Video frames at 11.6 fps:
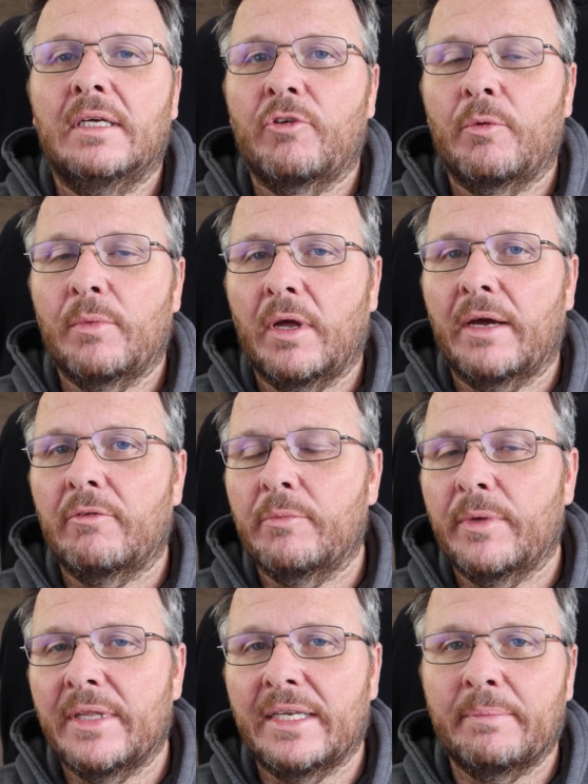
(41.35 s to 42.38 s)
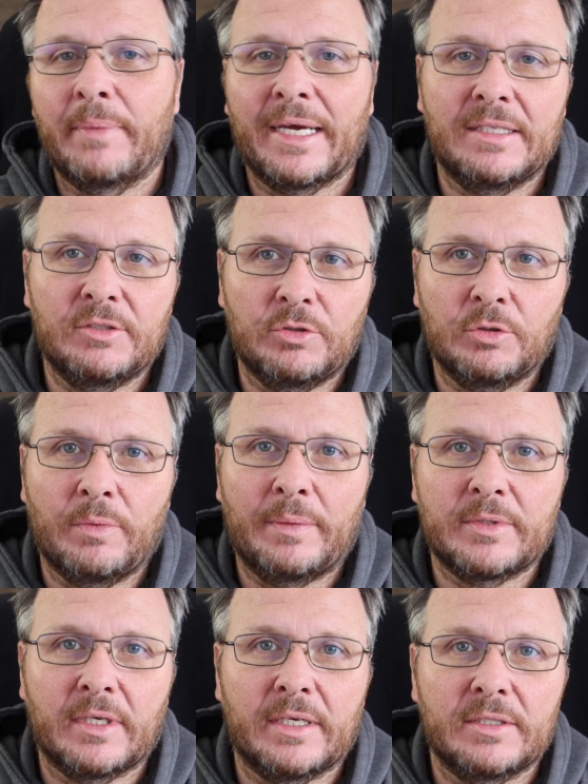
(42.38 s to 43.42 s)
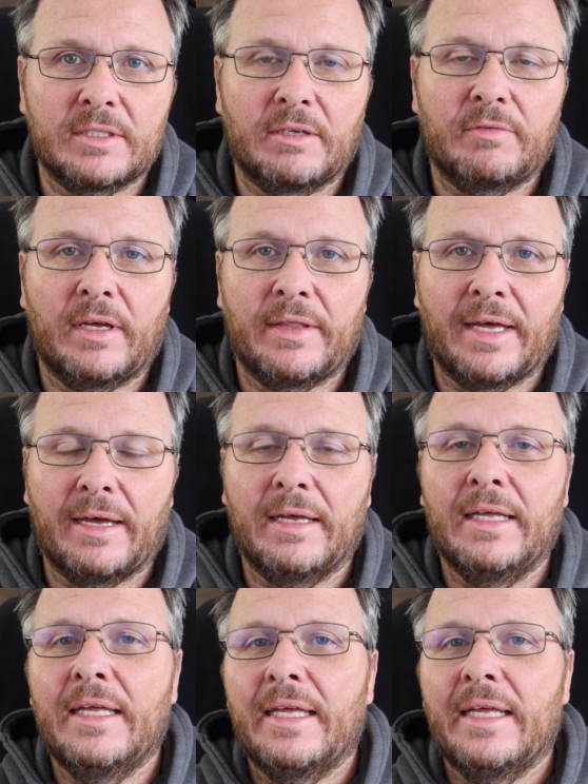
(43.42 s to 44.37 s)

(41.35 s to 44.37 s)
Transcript: from Lightroom and then back into your website and stuff like that.